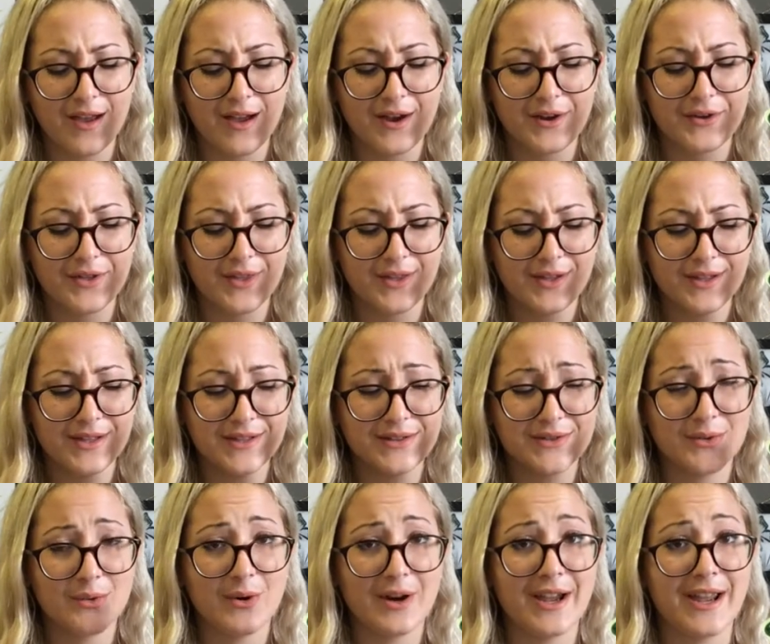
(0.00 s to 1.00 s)
I think it's
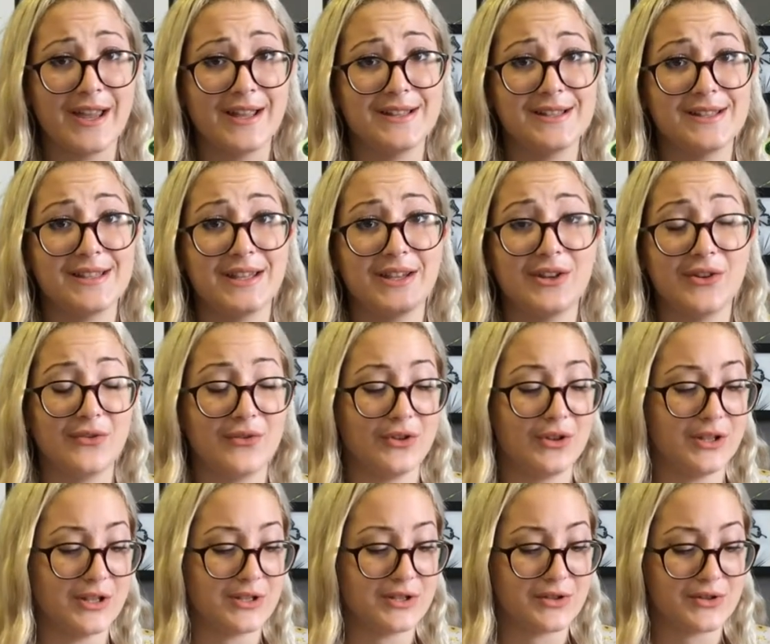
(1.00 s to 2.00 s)
quite handy if
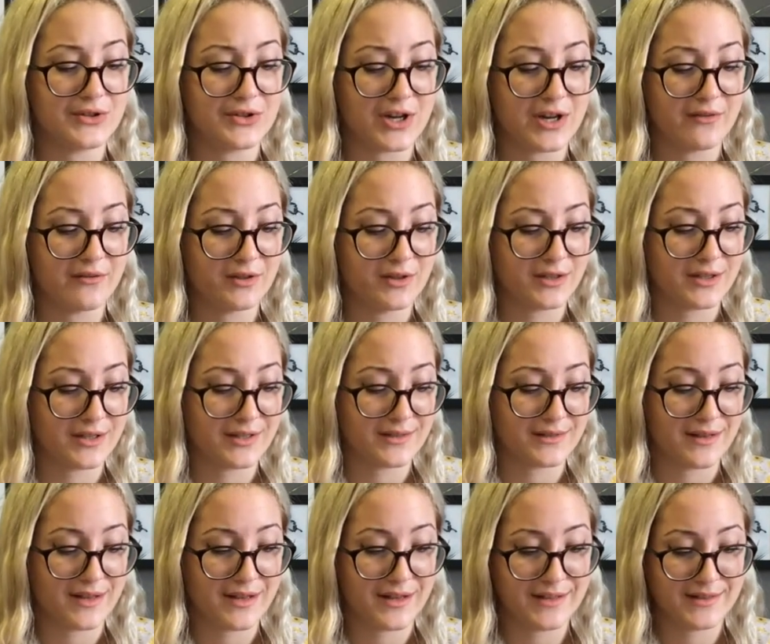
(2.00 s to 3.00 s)
you need to travel, because
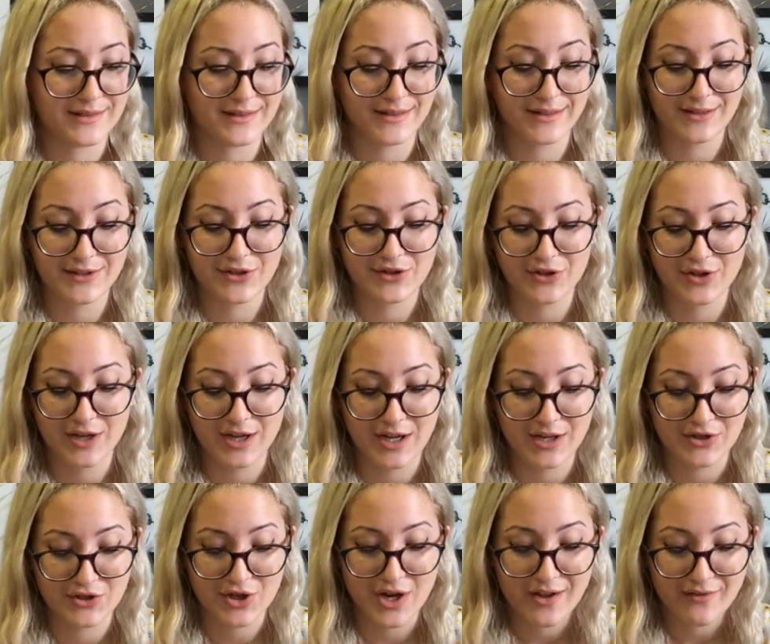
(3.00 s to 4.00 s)
like it's literally
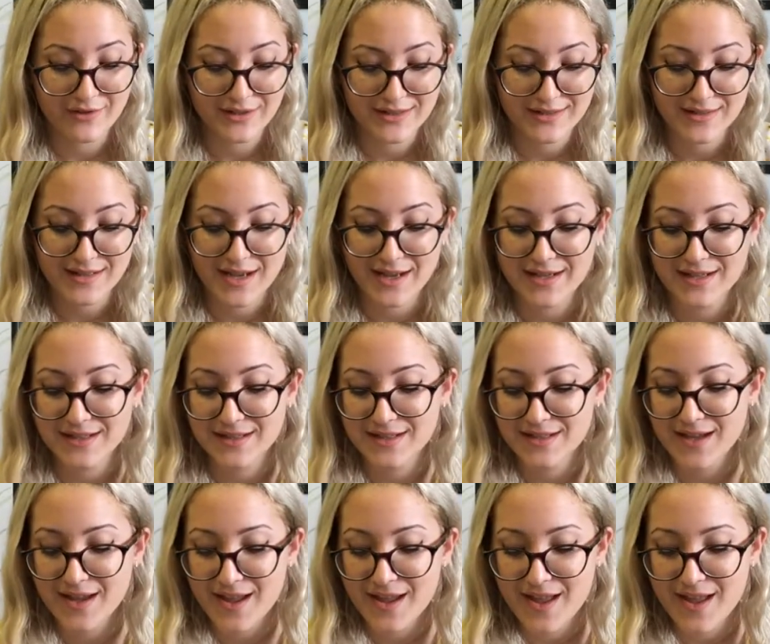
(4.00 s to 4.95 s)
a travel site.